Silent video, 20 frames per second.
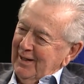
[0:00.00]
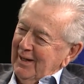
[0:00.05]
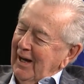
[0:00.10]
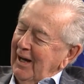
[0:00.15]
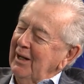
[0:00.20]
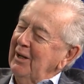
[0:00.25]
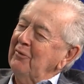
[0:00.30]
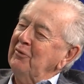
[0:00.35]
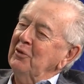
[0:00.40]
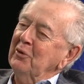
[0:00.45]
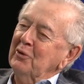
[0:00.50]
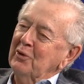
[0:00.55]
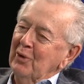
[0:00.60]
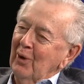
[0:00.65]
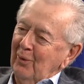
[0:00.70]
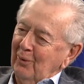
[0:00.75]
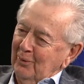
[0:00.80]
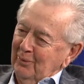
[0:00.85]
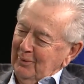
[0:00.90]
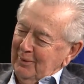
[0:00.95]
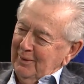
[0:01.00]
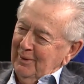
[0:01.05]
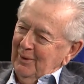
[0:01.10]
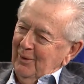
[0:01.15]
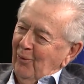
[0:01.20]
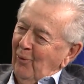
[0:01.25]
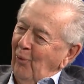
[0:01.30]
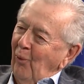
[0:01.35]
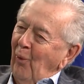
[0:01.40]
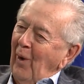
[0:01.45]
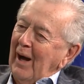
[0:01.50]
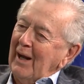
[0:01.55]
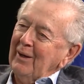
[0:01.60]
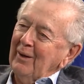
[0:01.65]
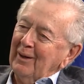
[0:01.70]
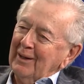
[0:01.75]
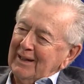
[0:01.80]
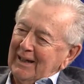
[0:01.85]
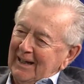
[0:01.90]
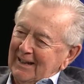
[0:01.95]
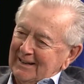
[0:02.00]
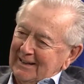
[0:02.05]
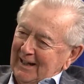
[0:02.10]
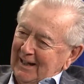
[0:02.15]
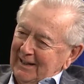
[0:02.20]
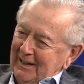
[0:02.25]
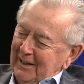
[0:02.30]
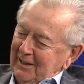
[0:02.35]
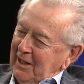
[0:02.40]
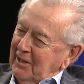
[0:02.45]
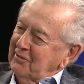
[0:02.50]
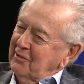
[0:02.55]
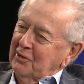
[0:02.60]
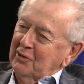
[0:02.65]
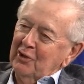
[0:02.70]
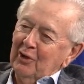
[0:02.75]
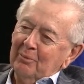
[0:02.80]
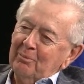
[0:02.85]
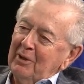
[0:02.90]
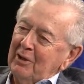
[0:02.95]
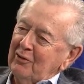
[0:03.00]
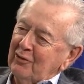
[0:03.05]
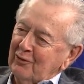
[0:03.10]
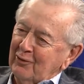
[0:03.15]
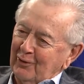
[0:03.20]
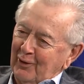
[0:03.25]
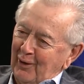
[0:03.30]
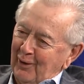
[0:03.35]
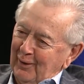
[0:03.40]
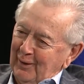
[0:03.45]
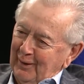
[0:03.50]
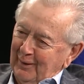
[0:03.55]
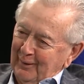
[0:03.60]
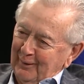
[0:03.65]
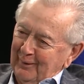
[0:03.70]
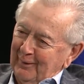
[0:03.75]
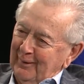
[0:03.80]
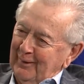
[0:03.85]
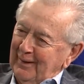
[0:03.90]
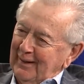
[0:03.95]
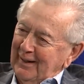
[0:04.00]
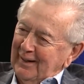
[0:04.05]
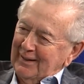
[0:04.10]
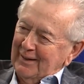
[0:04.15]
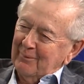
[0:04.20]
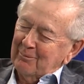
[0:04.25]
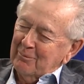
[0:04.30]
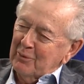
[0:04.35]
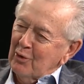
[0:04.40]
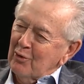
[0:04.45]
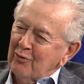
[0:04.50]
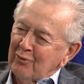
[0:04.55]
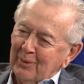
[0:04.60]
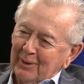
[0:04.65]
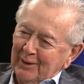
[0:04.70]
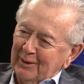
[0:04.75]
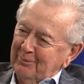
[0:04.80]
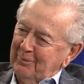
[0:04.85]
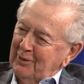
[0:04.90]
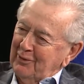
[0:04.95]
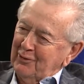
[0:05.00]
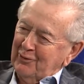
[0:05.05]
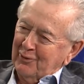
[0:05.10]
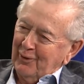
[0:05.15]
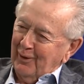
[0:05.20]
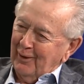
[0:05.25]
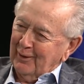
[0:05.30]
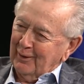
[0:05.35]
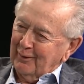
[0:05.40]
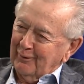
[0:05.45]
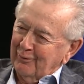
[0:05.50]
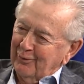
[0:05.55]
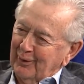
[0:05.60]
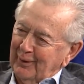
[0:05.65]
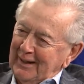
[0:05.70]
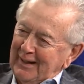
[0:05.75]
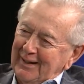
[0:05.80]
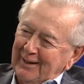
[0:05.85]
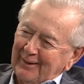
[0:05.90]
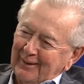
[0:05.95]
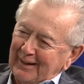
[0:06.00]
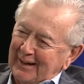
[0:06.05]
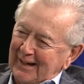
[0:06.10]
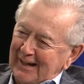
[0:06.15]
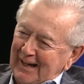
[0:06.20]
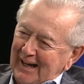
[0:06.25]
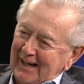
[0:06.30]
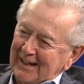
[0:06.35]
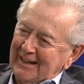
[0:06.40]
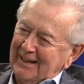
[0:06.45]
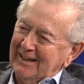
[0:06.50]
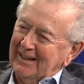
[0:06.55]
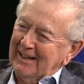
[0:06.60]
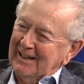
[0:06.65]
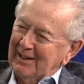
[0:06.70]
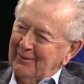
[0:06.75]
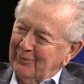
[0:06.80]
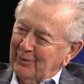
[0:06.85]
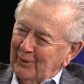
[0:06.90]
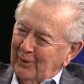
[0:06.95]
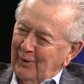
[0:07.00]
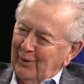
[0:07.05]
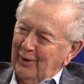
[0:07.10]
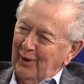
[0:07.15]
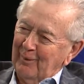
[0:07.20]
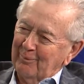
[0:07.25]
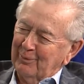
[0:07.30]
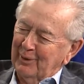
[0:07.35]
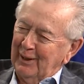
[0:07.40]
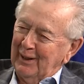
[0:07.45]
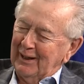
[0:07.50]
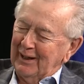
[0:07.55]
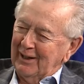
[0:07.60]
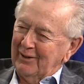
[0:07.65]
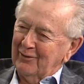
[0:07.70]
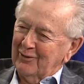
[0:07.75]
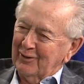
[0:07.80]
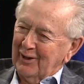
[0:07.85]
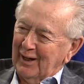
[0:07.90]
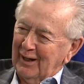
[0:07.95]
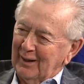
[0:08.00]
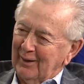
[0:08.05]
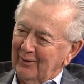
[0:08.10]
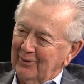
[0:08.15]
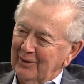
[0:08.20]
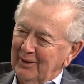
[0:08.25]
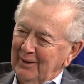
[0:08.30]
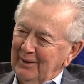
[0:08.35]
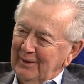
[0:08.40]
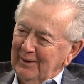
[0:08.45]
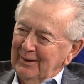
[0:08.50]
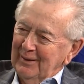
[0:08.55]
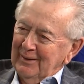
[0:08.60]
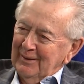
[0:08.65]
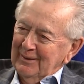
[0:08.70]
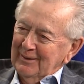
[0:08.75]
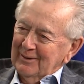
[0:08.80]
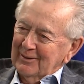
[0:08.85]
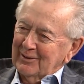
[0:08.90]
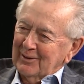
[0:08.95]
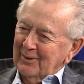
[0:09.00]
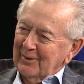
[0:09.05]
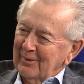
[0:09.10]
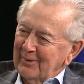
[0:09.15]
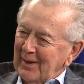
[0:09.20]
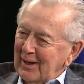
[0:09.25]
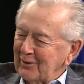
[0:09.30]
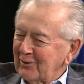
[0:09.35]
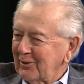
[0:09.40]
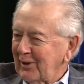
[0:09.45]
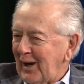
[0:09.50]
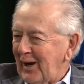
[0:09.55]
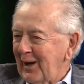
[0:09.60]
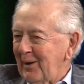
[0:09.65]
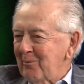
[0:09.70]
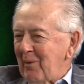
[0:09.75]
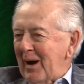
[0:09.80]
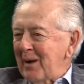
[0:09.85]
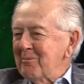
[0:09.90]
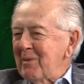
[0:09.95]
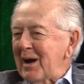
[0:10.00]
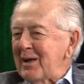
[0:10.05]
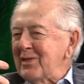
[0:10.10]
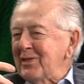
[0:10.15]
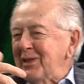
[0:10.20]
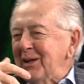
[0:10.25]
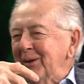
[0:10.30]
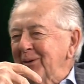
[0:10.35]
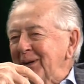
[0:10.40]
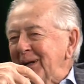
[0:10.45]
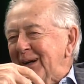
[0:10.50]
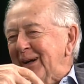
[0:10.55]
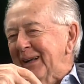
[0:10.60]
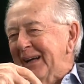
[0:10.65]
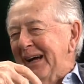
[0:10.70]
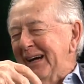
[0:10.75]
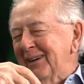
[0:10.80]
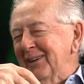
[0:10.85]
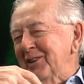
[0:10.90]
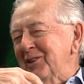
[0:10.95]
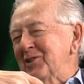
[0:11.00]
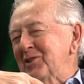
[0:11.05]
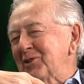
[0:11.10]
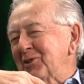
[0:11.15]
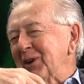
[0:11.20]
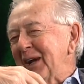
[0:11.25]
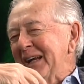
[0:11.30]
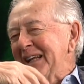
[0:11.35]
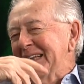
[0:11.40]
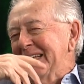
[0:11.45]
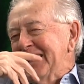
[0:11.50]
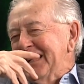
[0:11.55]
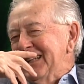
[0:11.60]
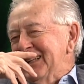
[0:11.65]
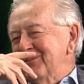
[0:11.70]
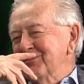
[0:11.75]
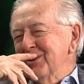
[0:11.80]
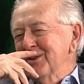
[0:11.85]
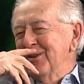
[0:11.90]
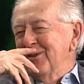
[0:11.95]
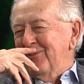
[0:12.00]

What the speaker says: And if you don't, why not get that connection? You'll be stronger. The movement will be stronger if we're interconnected than if we're all operating in silos. So that's kind of my theory on how to strengthen the movement.